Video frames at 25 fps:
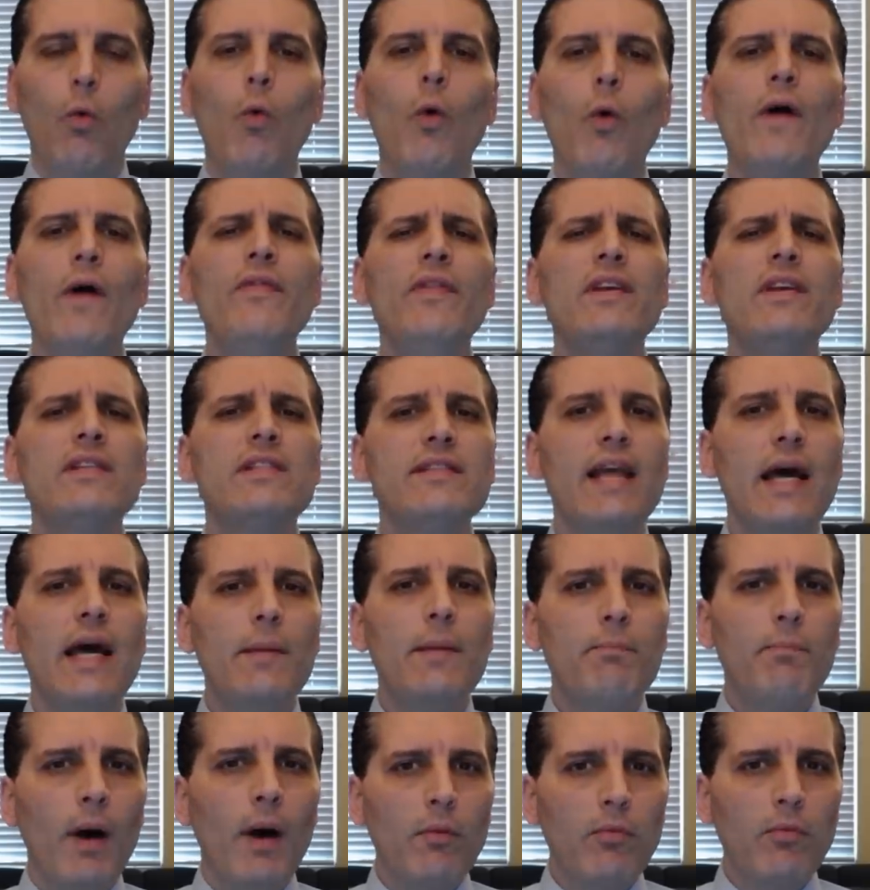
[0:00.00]
when this
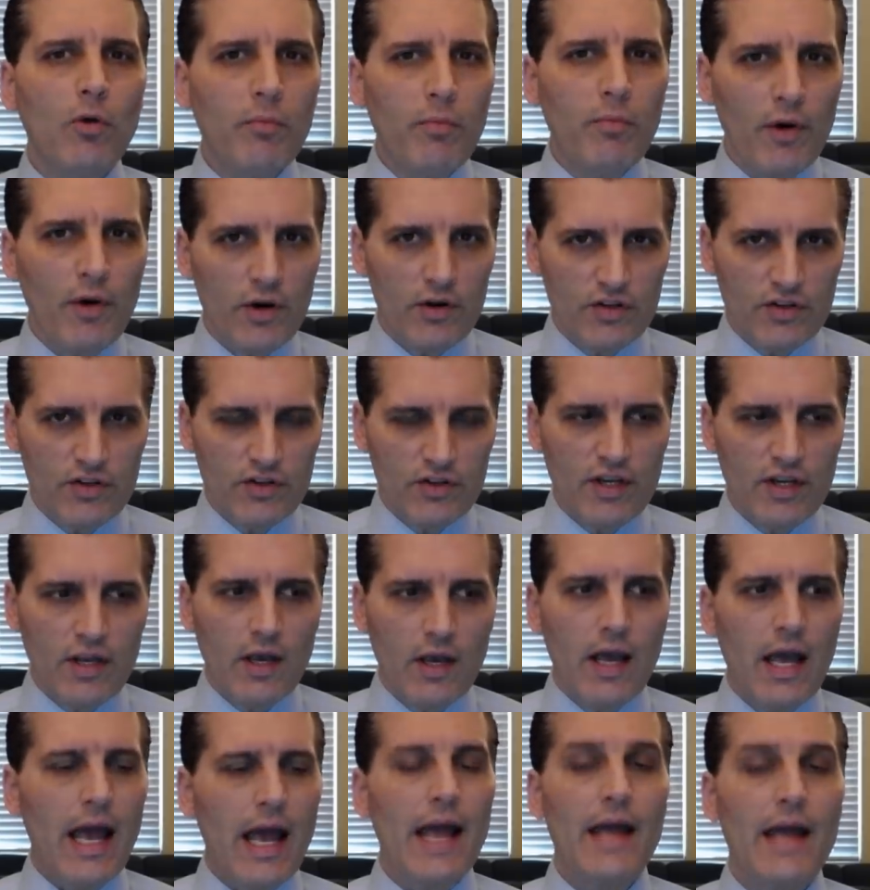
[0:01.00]
debt bubble bursts
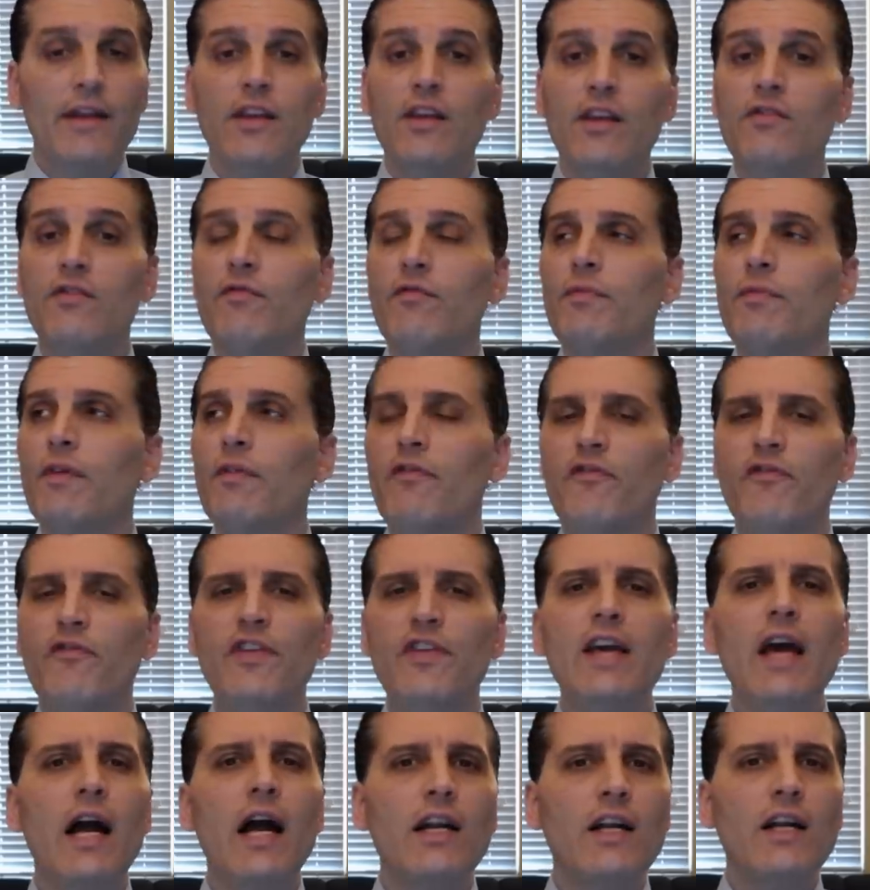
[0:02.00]
and this, the
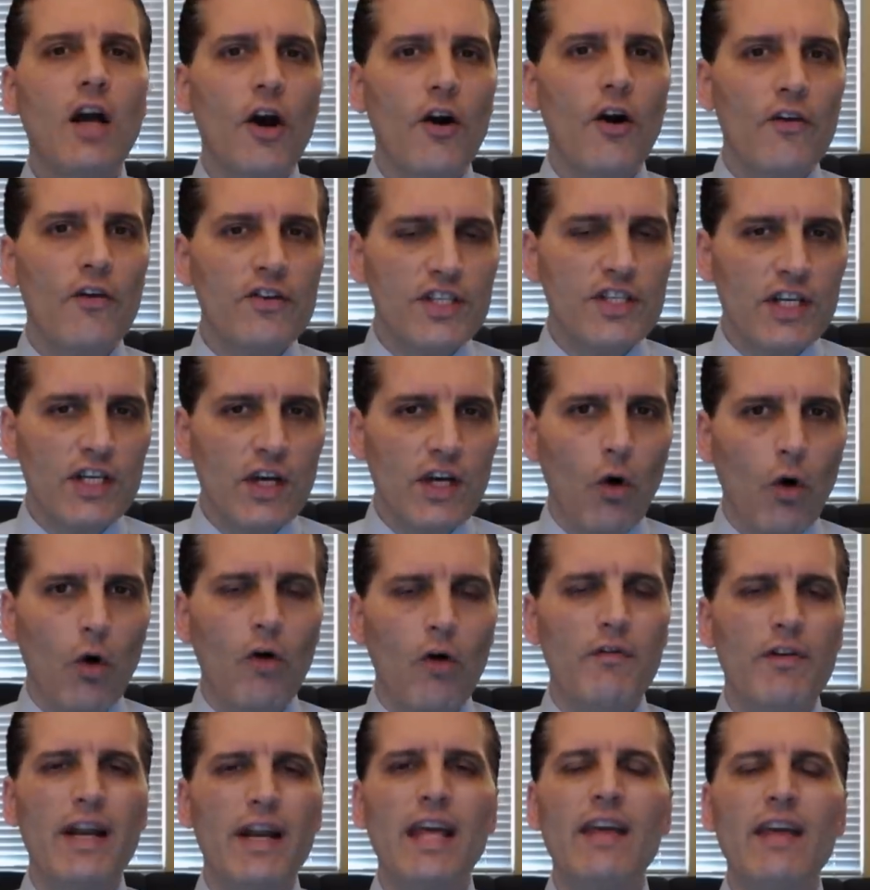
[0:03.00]
fiat currency,
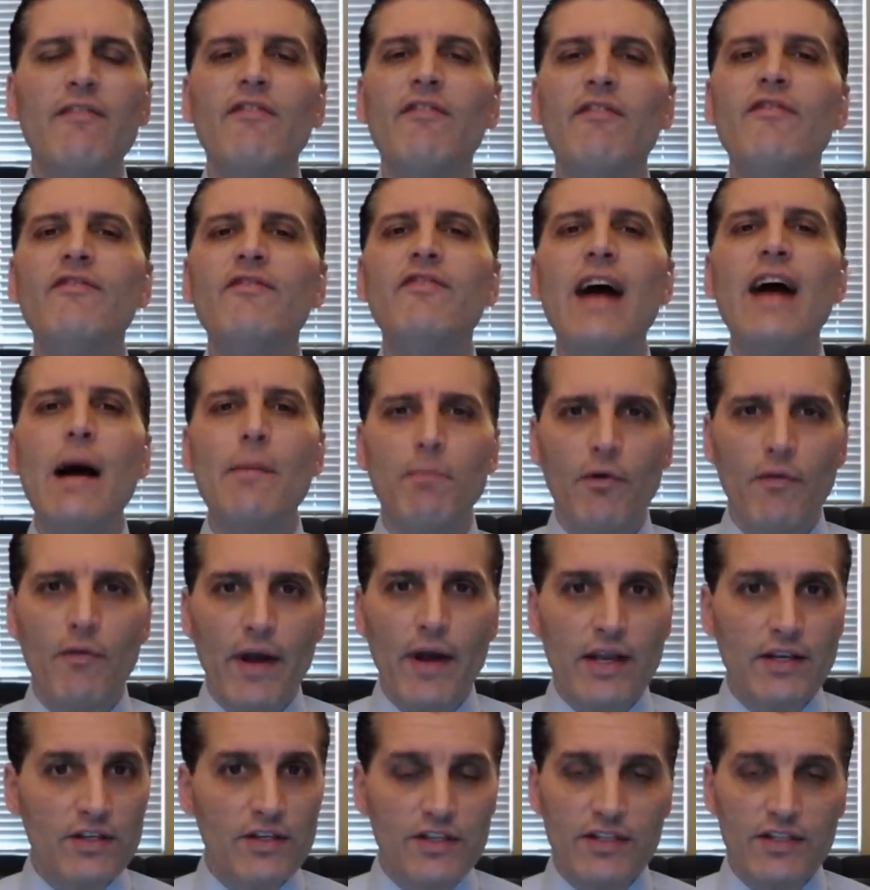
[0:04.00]
all of it
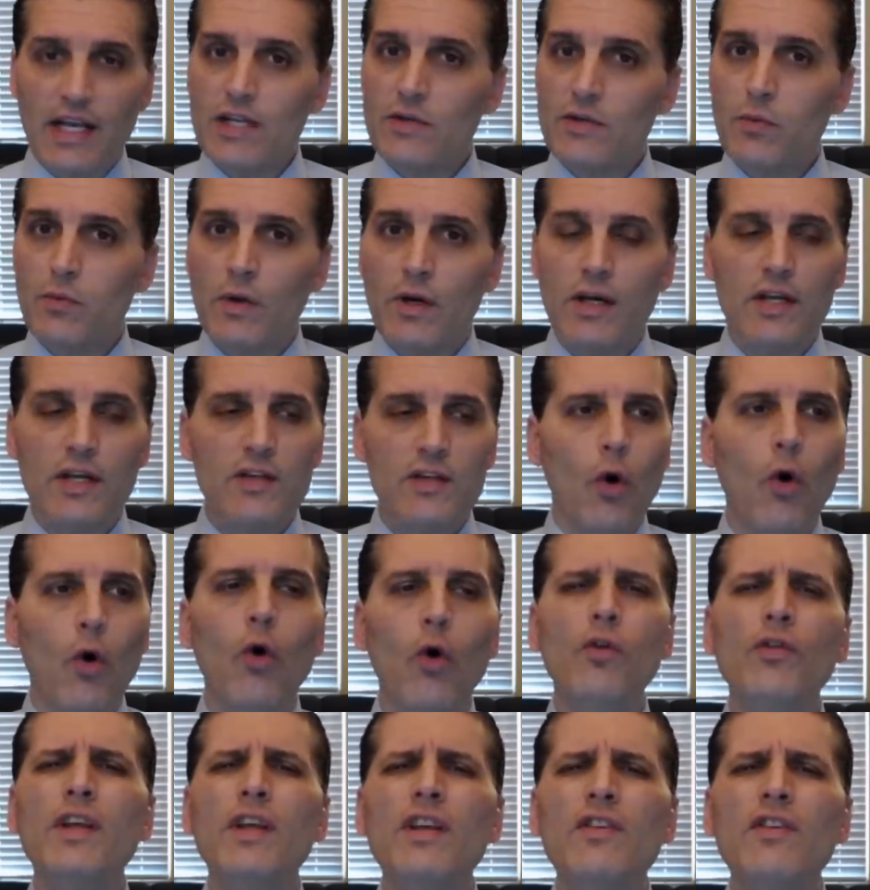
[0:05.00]
evaporates, because that's what it is.
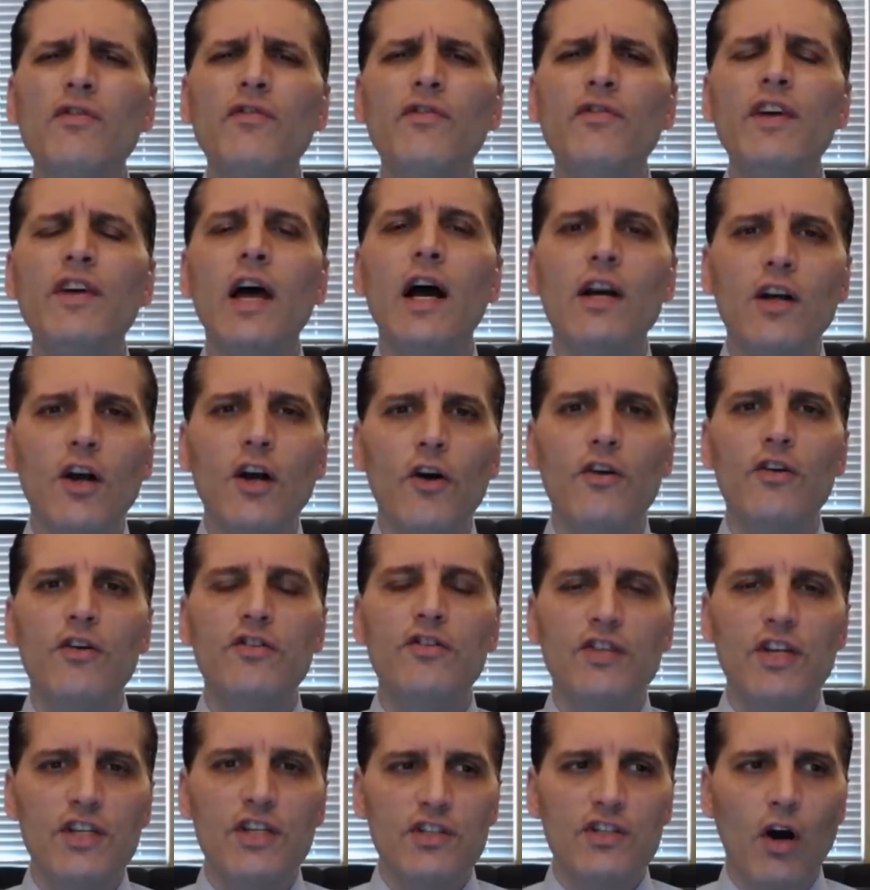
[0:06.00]
All these fiat
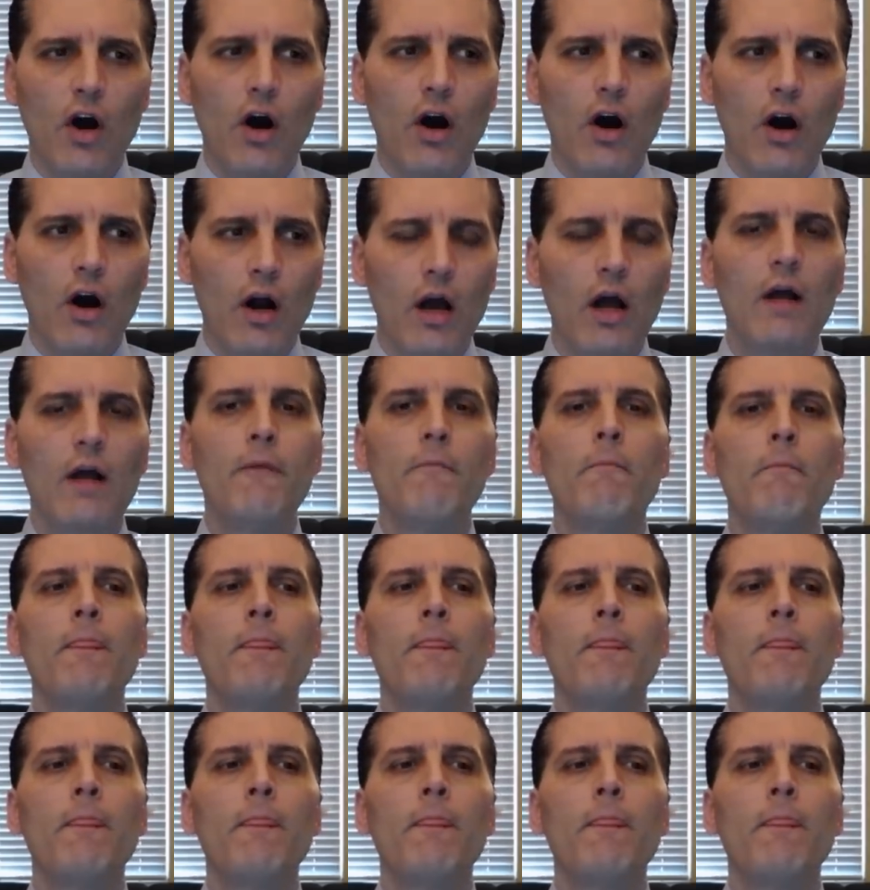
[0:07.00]
currencies are.